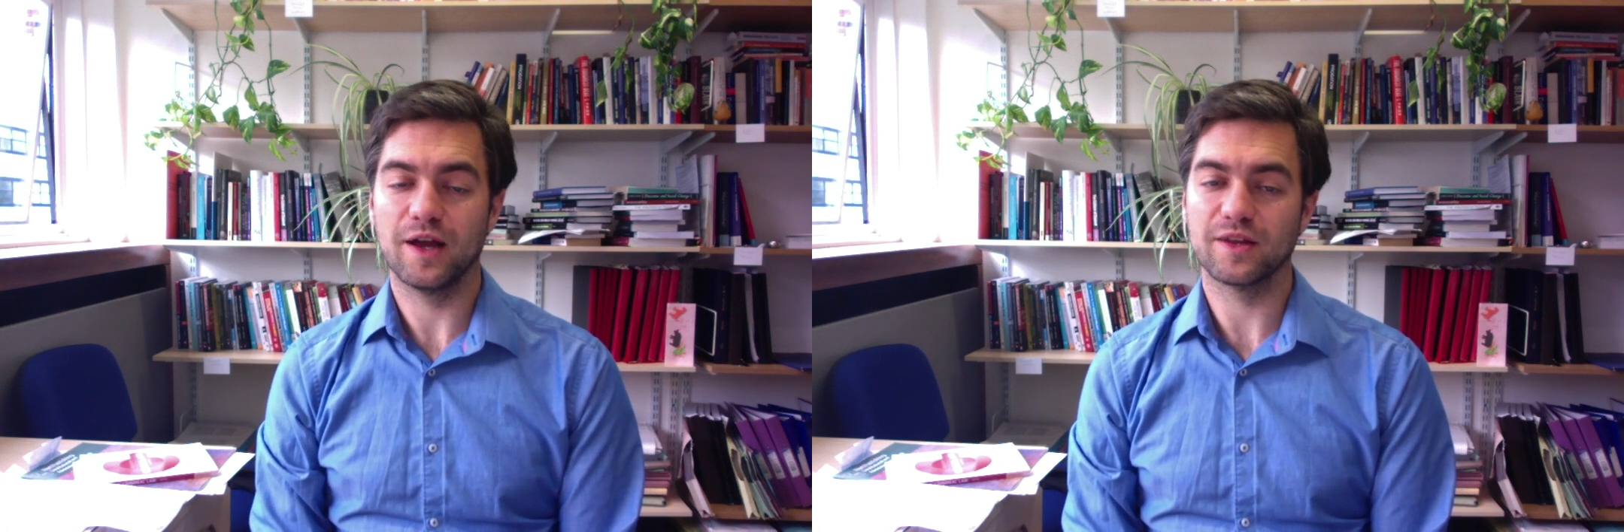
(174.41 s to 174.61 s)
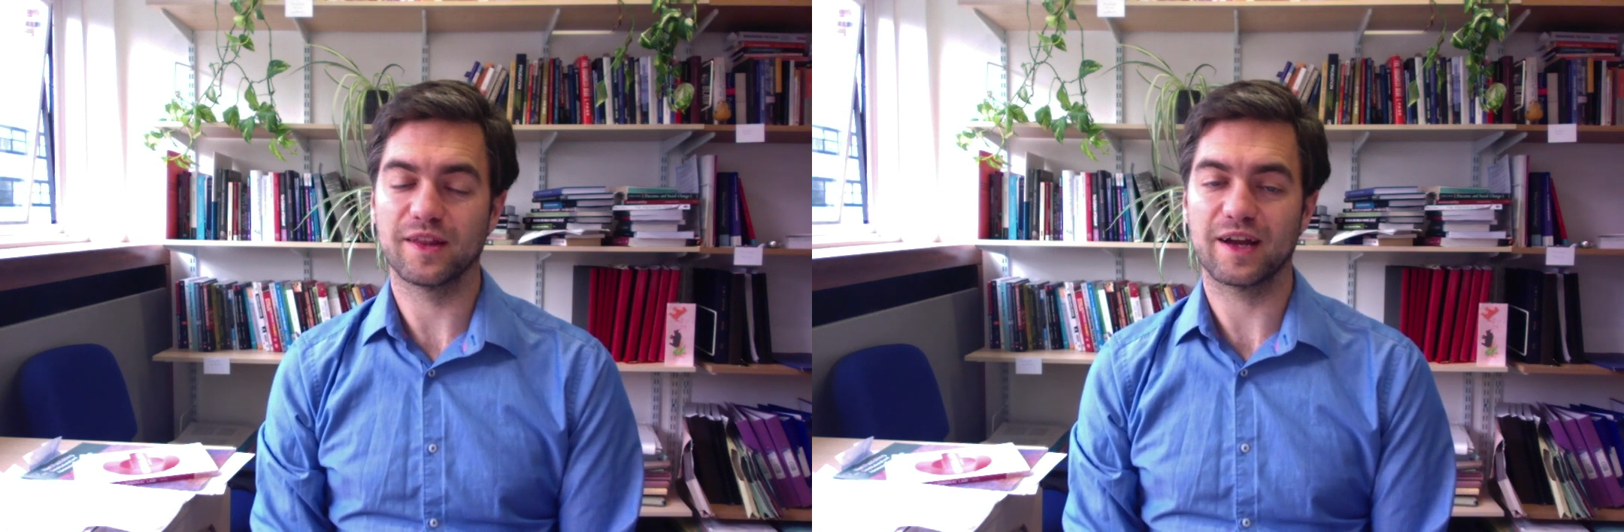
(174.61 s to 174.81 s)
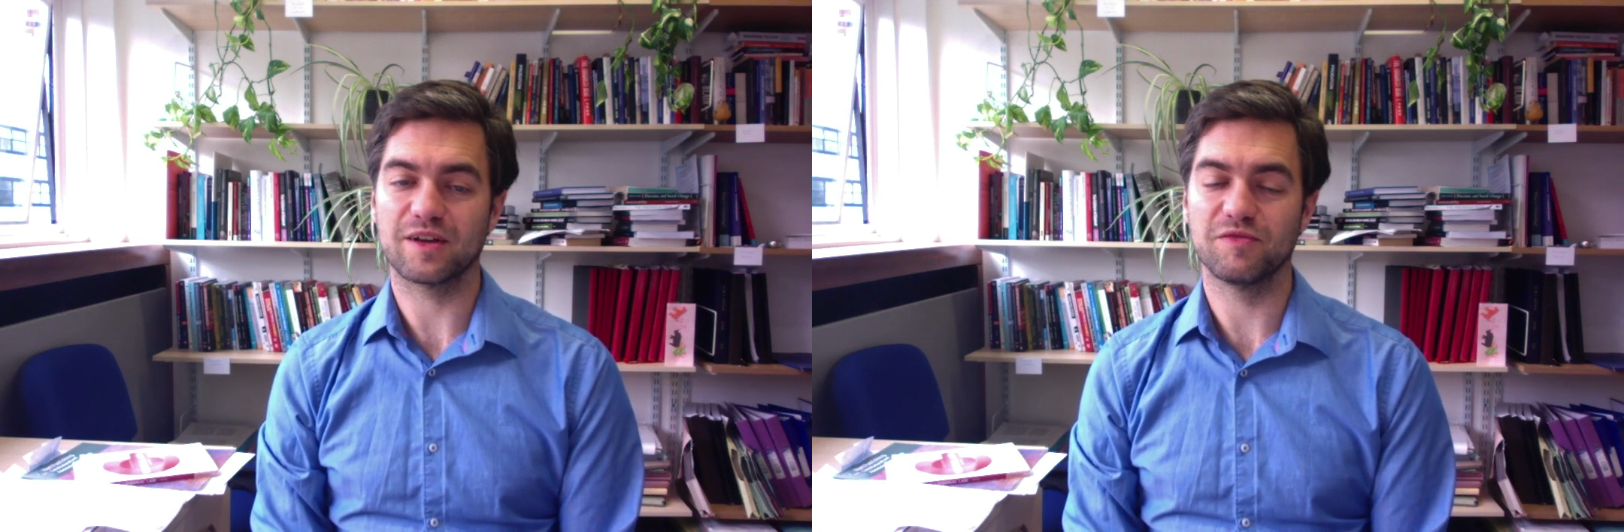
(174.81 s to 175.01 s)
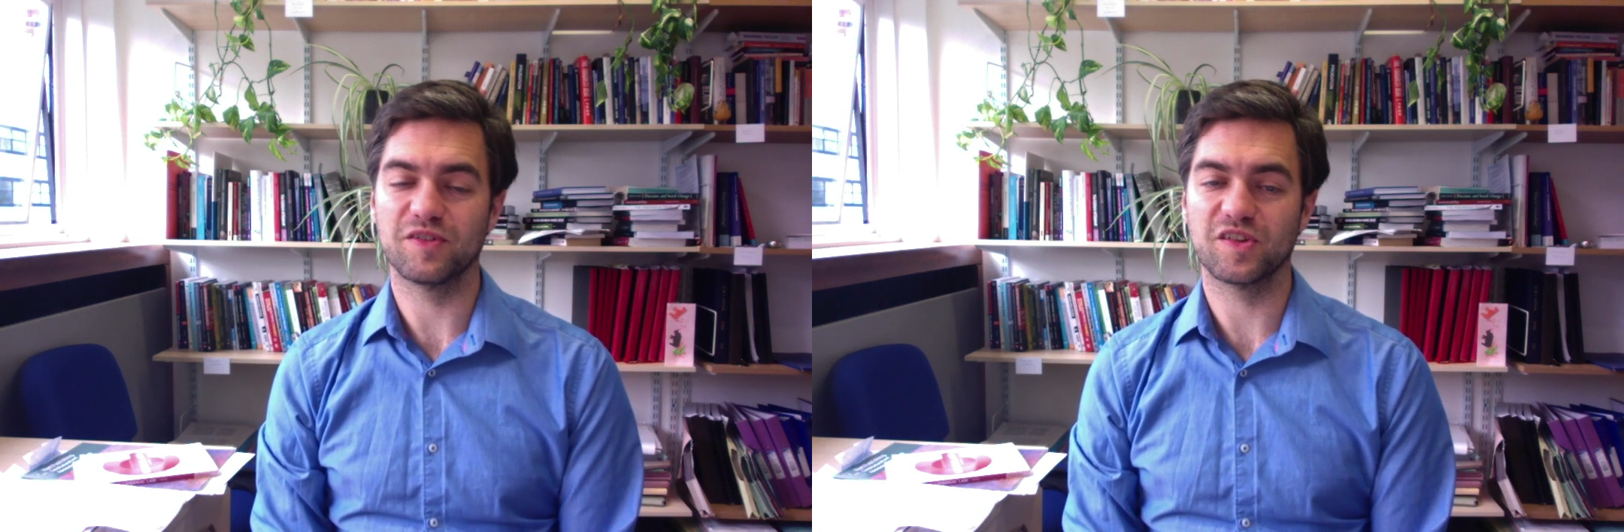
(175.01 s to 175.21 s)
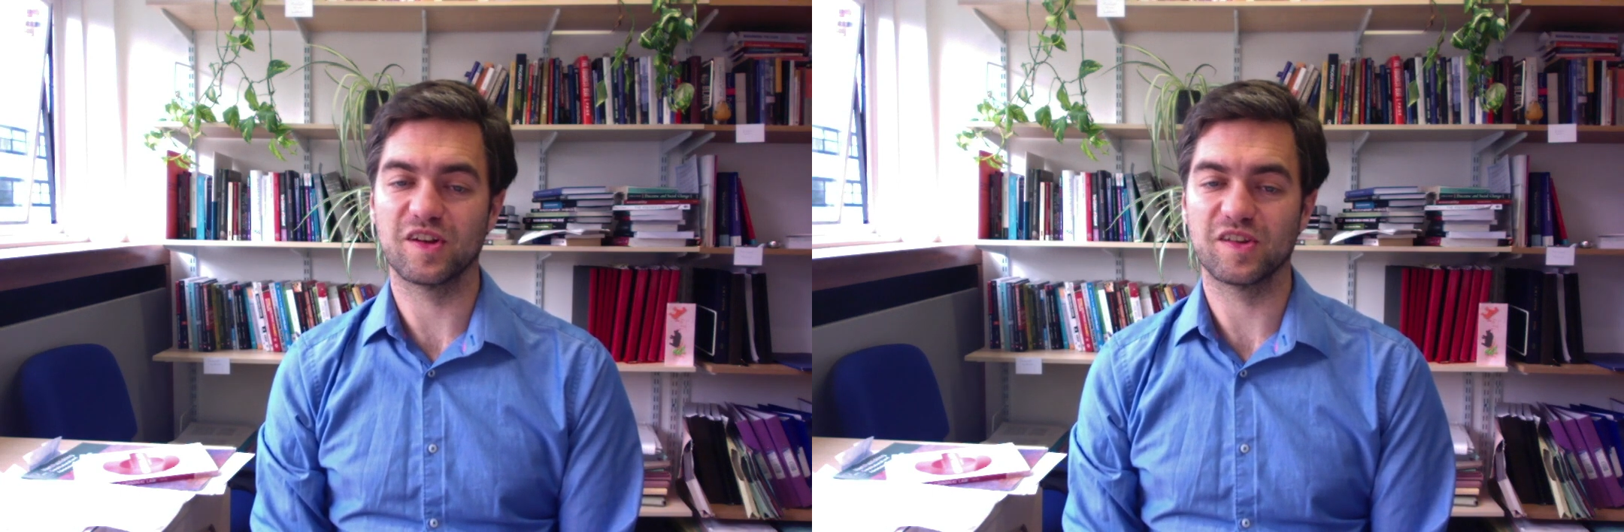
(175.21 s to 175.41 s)
And that can
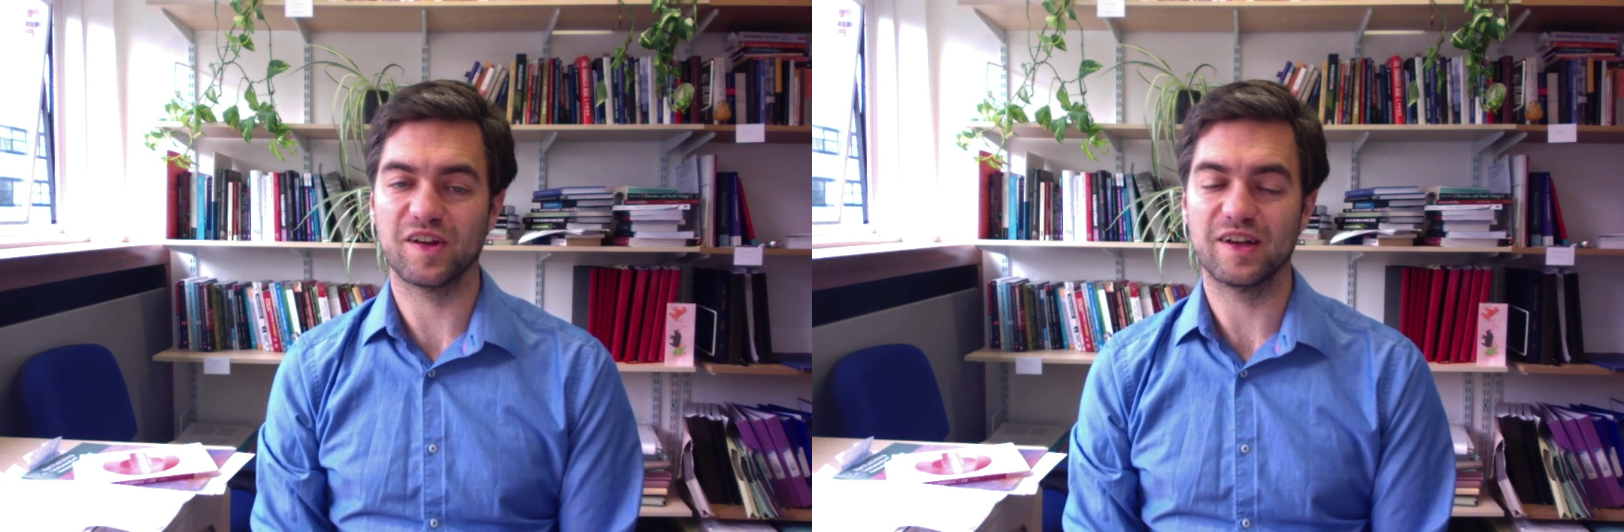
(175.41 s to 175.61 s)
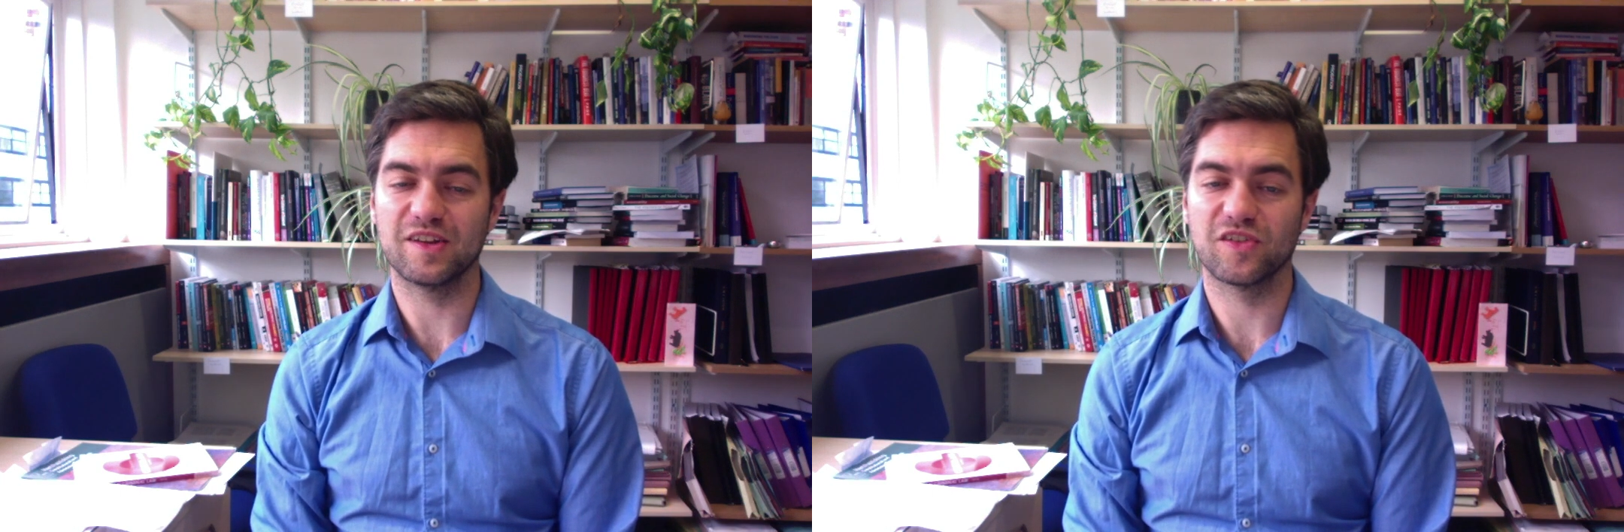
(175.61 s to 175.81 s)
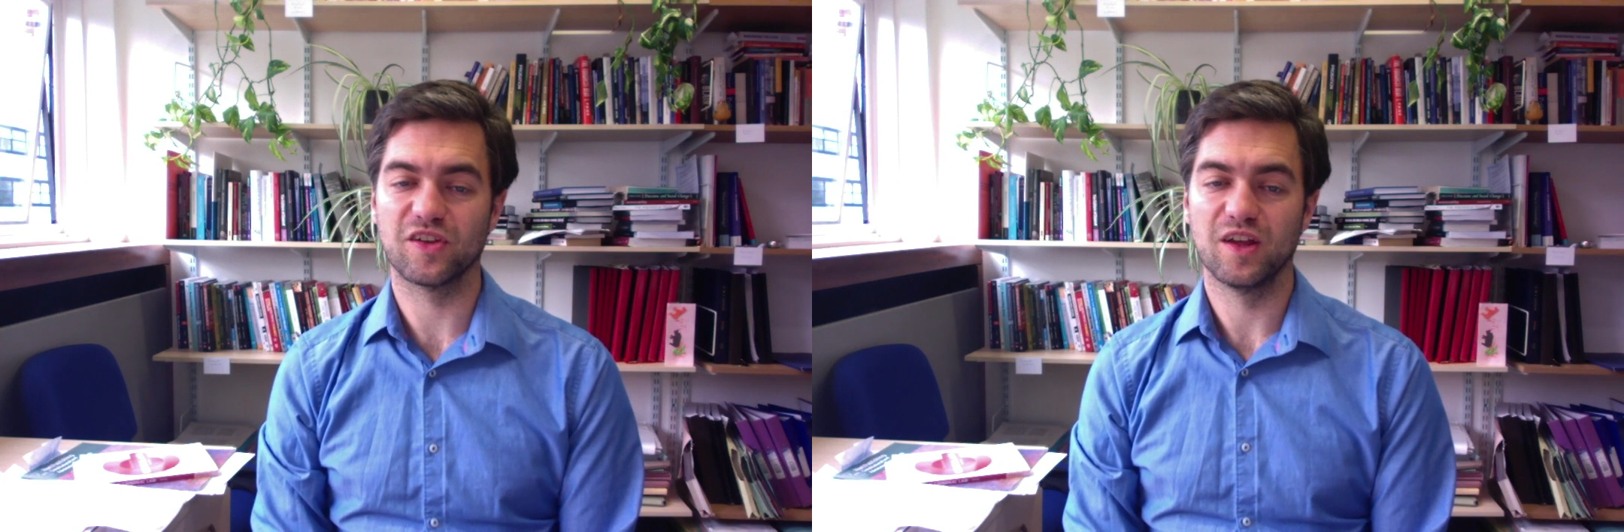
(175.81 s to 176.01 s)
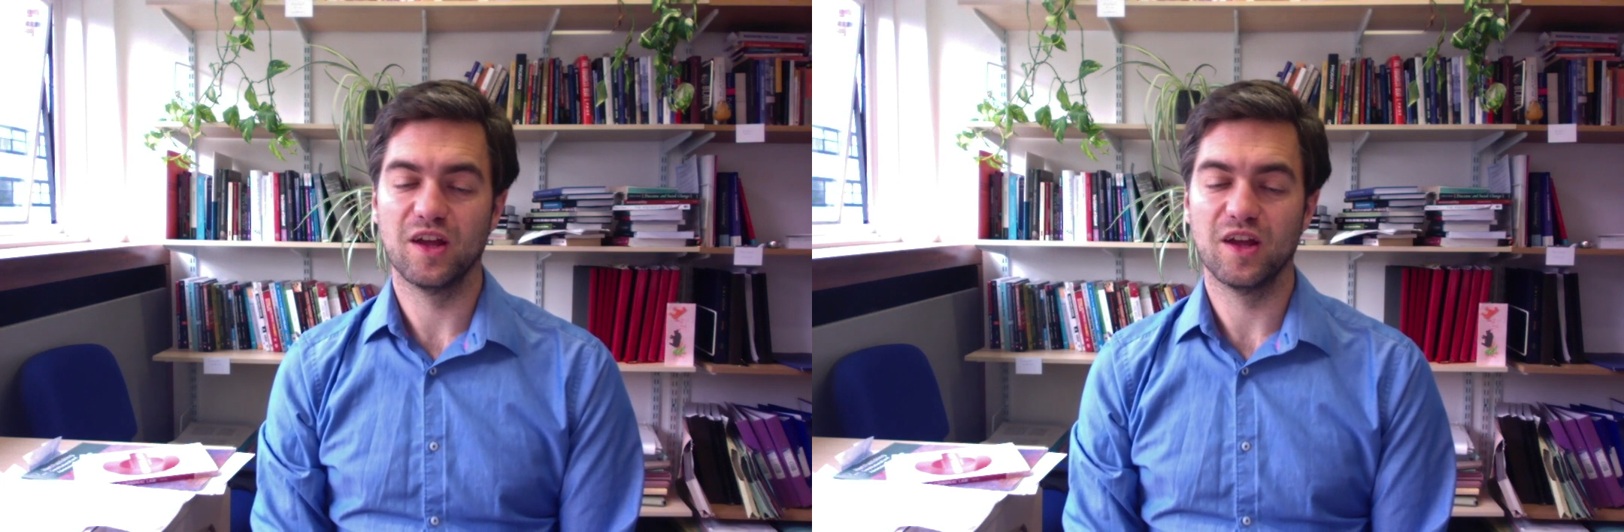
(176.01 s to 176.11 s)
facilitate